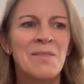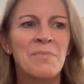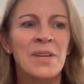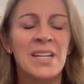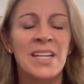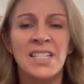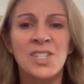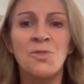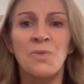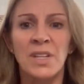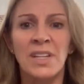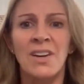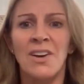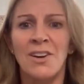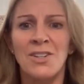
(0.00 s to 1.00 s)
But it's a
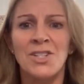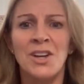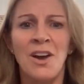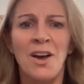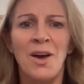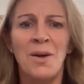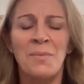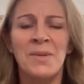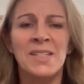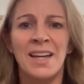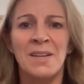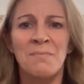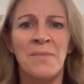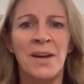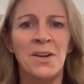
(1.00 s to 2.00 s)
really hard job. I
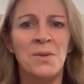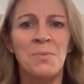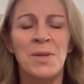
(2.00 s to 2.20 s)
admire